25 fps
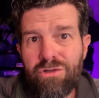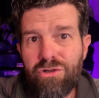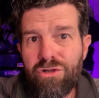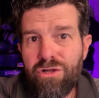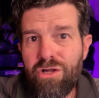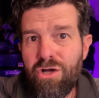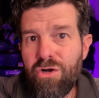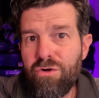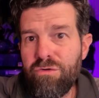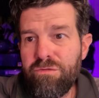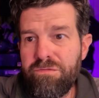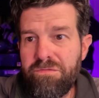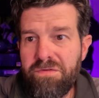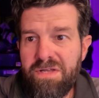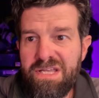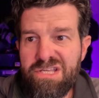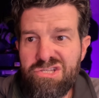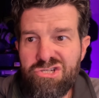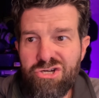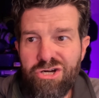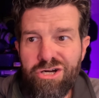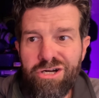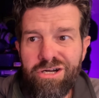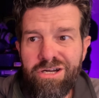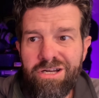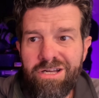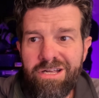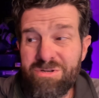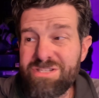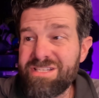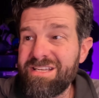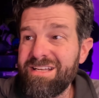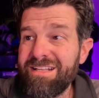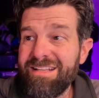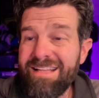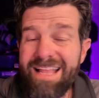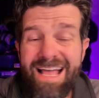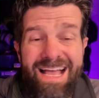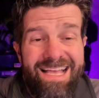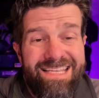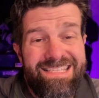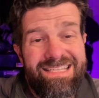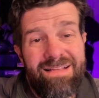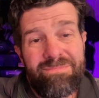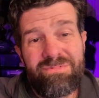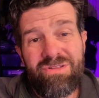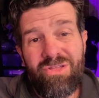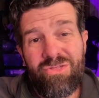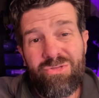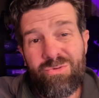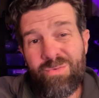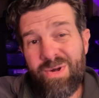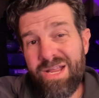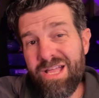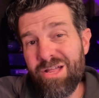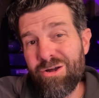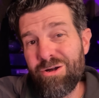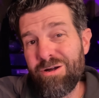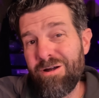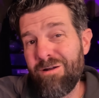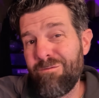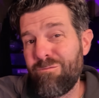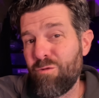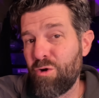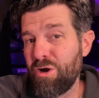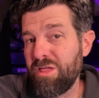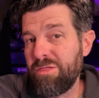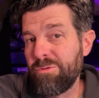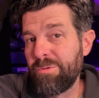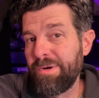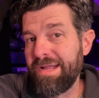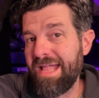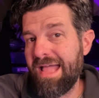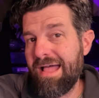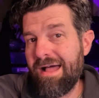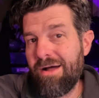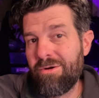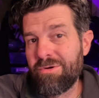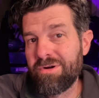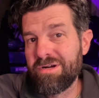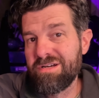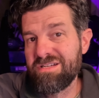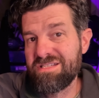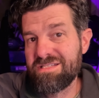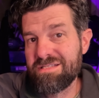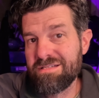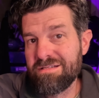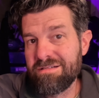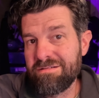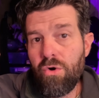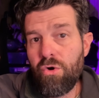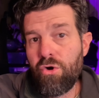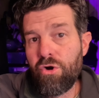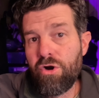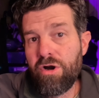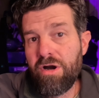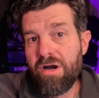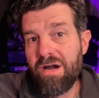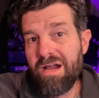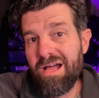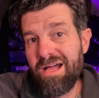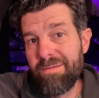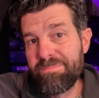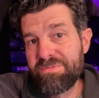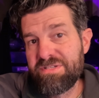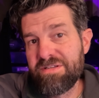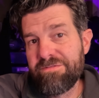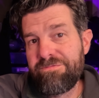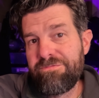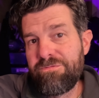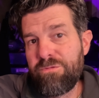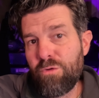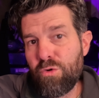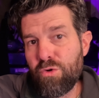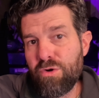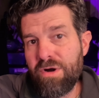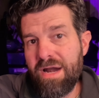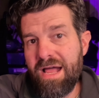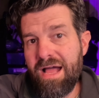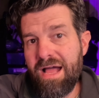low feature, which can last up to 343 hours or up to 4